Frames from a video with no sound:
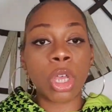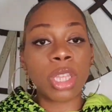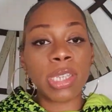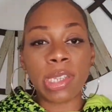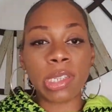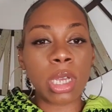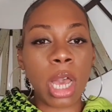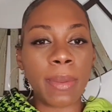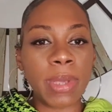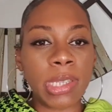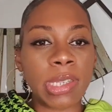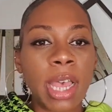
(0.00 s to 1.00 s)
this doesn't come
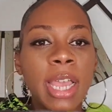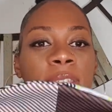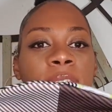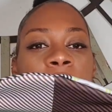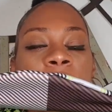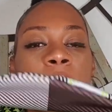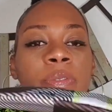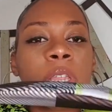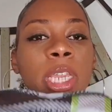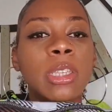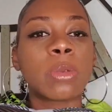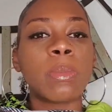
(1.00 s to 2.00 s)
in sizes, so I think
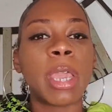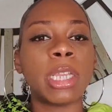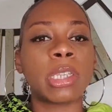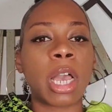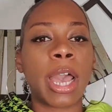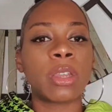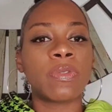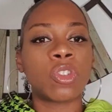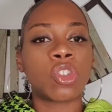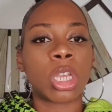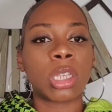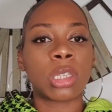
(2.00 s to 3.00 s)
it's made to kind of
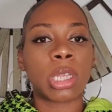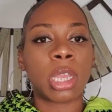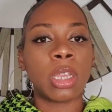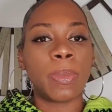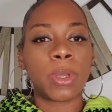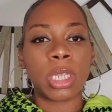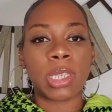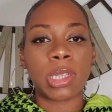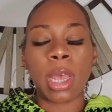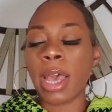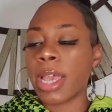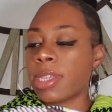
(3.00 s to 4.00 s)
adjust to anybody's
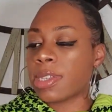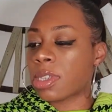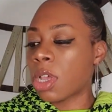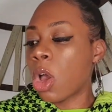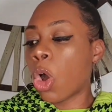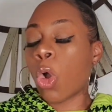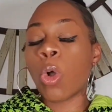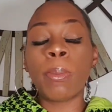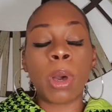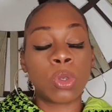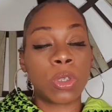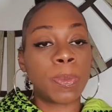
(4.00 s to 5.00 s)
size or
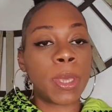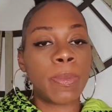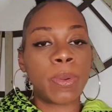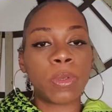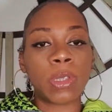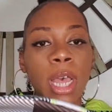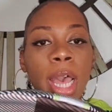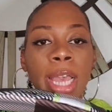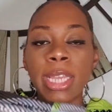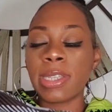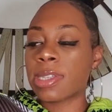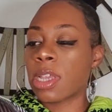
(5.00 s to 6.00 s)
most people's
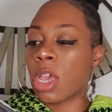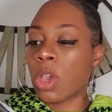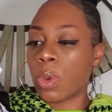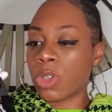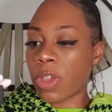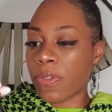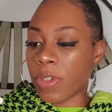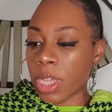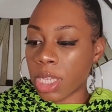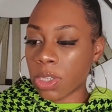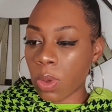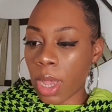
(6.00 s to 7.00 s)
size, which I think
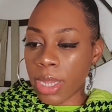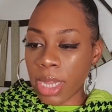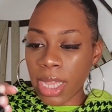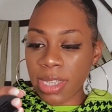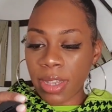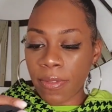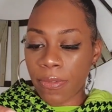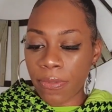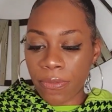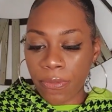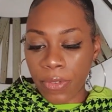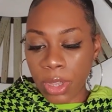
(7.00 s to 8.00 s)
is quite nice. It
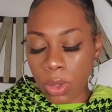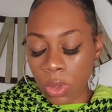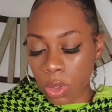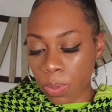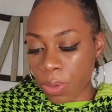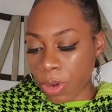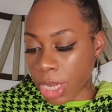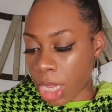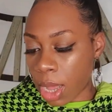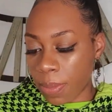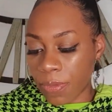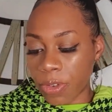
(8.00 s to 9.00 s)
feels pretty
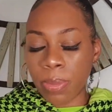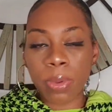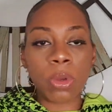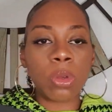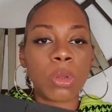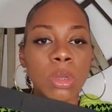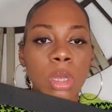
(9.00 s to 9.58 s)
comfortable,